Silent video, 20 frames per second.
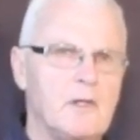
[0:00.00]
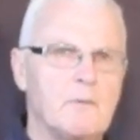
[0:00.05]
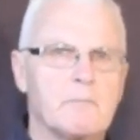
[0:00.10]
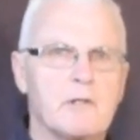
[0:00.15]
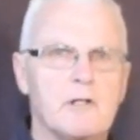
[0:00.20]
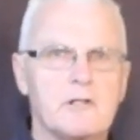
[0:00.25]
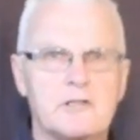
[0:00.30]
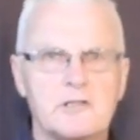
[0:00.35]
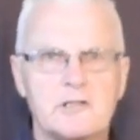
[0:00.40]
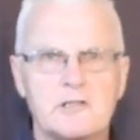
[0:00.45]

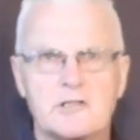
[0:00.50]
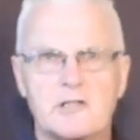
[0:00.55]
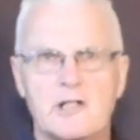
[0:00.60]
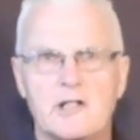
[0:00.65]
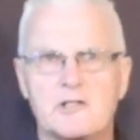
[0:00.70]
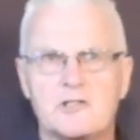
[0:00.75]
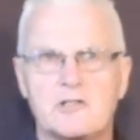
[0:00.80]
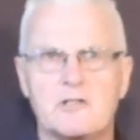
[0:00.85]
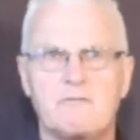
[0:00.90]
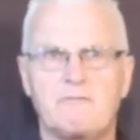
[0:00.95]
Protest
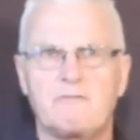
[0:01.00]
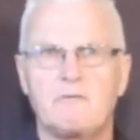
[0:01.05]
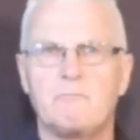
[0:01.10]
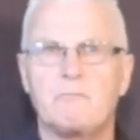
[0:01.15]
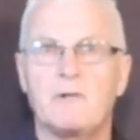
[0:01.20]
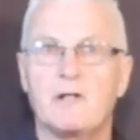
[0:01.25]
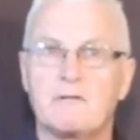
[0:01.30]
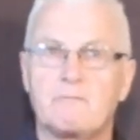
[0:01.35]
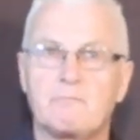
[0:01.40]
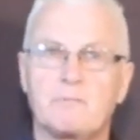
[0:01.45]
action from
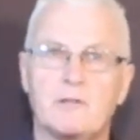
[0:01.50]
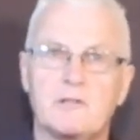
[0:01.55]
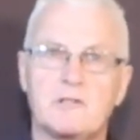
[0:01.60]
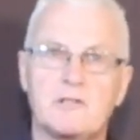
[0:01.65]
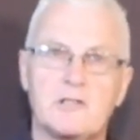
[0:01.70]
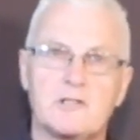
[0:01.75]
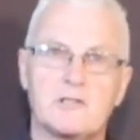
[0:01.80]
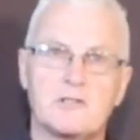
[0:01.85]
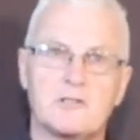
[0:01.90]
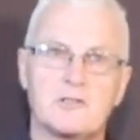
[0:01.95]
both
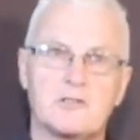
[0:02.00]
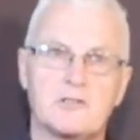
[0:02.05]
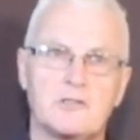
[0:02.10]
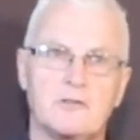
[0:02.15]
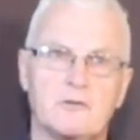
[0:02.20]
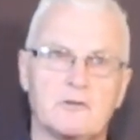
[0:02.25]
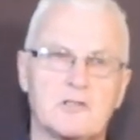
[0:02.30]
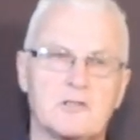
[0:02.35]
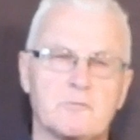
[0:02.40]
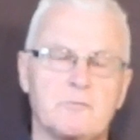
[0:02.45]
protesters and
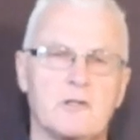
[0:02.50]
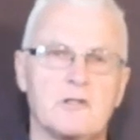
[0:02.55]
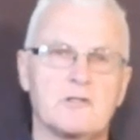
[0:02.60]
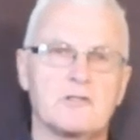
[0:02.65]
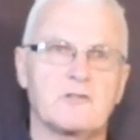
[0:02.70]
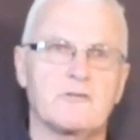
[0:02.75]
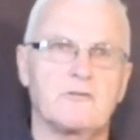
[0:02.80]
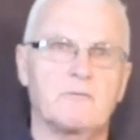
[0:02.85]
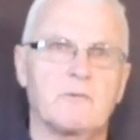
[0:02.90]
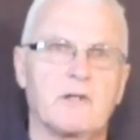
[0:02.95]
the
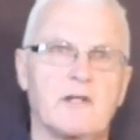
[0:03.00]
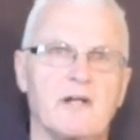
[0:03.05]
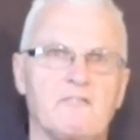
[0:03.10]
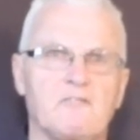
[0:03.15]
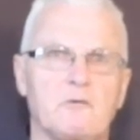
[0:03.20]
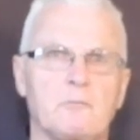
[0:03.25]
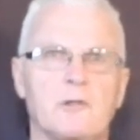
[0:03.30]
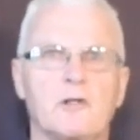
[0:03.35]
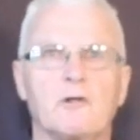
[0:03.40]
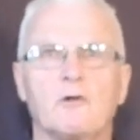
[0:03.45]
response from
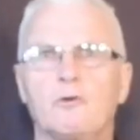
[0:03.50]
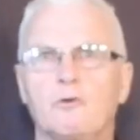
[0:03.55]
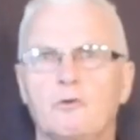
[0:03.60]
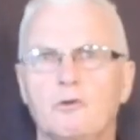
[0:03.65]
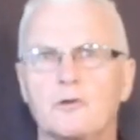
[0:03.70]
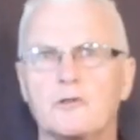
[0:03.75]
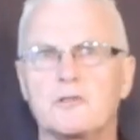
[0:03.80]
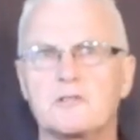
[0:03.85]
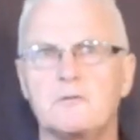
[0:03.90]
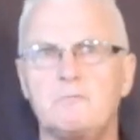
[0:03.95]
government
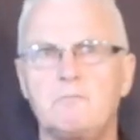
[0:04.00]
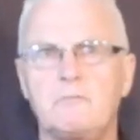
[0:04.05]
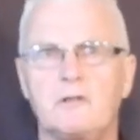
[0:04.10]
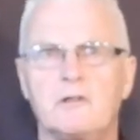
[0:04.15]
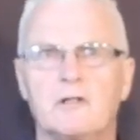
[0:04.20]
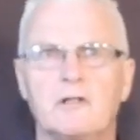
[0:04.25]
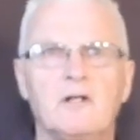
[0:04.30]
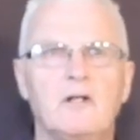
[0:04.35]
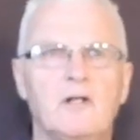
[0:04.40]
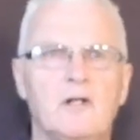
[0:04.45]
look to
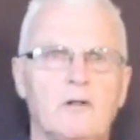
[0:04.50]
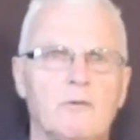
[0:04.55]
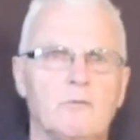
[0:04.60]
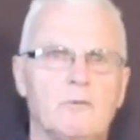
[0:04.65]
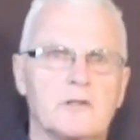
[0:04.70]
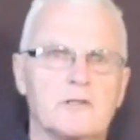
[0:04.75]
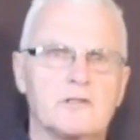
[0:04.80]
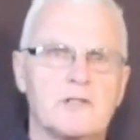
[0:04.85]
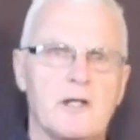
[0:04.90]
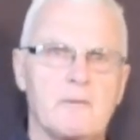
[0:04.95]
mirror
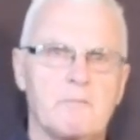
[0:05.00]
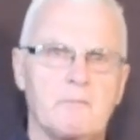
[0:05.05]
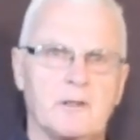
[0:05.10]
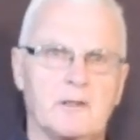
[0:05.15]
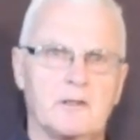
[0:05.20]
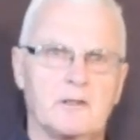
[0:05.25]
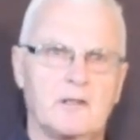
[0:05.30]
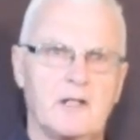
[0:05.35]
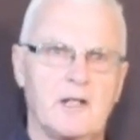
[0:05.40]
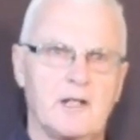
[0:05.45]
what is happening
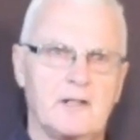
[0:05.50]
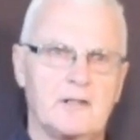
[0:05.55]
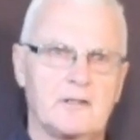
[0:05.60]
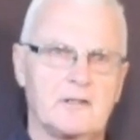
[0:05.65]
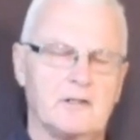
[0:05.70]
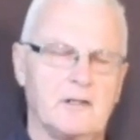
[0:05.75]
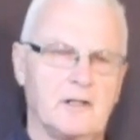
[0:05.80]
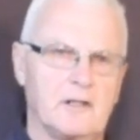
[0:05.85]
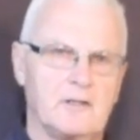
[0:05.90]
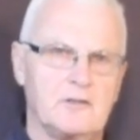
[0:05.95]
in
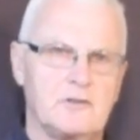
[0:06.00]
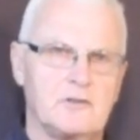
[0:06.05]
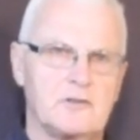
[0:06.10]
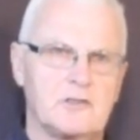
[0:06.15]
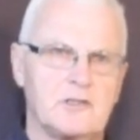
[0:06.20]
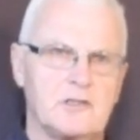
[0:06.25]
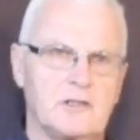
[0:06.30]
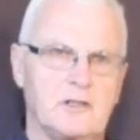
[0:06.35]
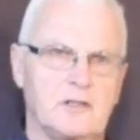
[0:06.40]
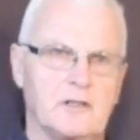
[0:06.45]
Canada and New
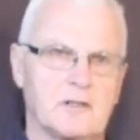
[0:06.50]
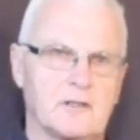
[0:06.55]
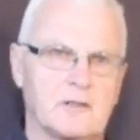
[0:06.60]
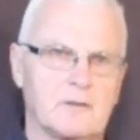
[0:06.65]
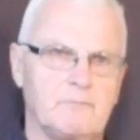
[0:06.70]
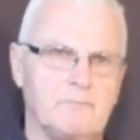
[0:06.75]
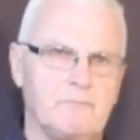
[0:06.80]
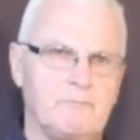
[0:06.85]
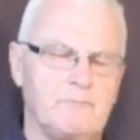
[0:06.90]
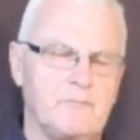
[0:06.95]
Zealand.
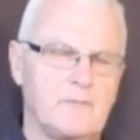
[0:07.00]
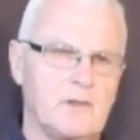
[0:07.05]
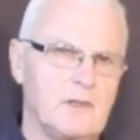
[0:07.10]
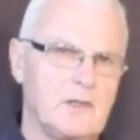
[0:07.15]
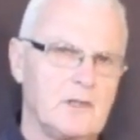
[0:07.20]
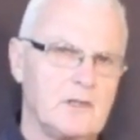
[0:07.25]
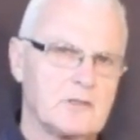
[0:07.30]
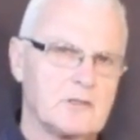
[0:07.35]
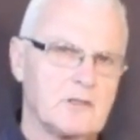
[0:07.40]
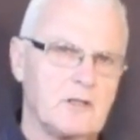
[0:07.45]

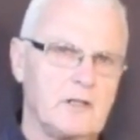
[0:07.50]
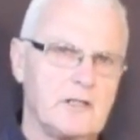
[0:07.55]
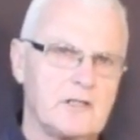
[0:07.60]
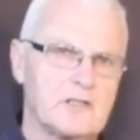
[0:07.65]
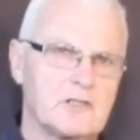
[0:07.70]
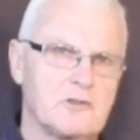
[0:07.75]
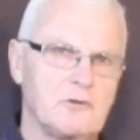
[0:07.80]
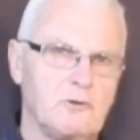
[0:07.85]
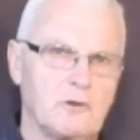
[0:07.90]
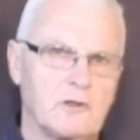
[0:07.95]
So
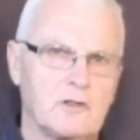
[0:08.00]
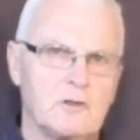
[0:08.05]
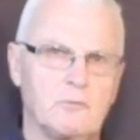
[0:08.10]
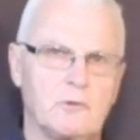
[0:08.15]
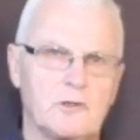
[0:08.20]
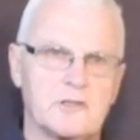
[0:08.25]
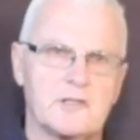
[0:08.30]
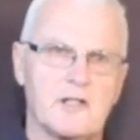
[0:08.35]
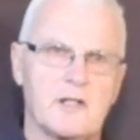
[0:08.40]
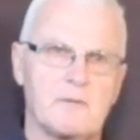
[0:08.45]
let's look at
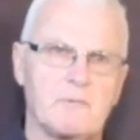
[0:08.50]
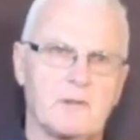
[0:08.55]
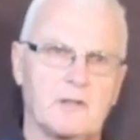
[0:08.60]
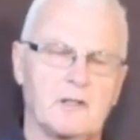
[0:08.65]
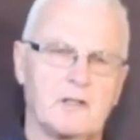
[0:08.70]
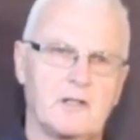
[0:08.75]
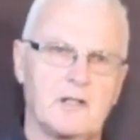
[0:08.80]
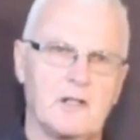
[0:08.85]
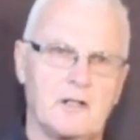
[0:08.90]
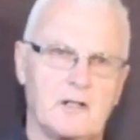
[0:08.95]
what's happening
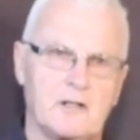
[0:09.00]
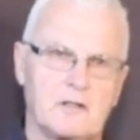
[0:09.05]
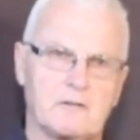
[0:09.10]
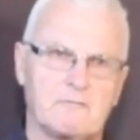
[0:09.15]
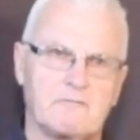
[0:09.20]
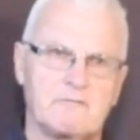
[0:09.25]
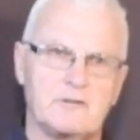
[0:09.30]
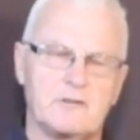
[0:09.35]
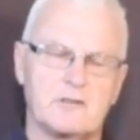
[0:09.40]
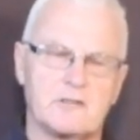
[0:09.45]
in Canada
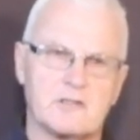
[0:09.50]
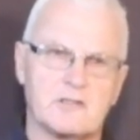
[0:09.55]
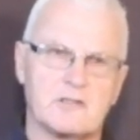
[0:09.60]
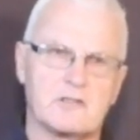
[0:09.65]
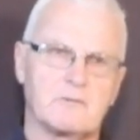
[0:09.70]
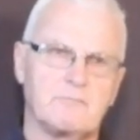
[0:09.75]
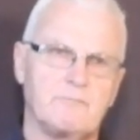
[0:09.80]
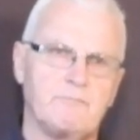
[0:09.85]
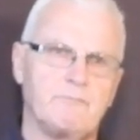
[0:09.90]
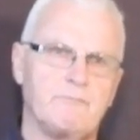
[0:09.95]

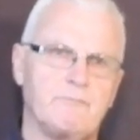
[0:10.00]
first.